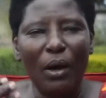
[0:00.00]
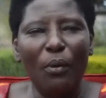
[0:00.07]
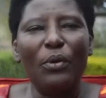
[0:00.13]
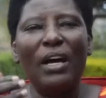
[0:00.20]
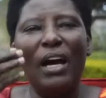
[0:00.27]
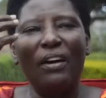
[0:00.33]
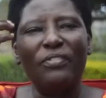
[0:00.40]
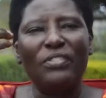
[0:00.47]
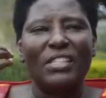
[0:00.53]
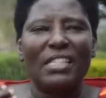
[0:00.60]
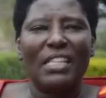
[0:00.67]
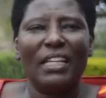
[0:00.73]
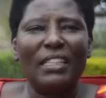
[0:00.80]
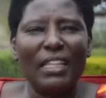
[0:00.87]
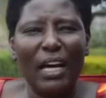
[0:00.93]
We have
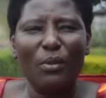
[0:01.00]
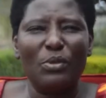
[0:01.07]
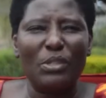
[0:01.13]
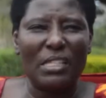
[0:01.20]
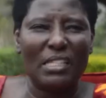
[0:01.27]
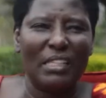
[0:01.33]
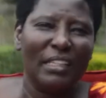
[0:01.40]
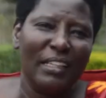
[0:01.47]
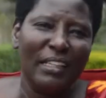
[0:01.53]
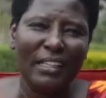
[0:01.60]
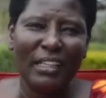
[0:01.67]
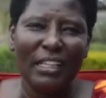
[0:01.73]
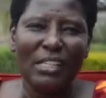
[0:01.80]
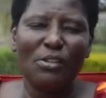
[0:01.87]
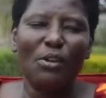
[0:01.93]
state house.
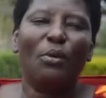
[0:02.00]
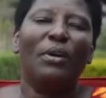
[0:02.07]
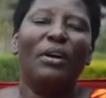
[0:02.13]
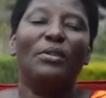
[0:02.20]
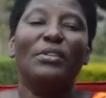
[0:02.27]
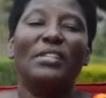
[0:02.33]
So when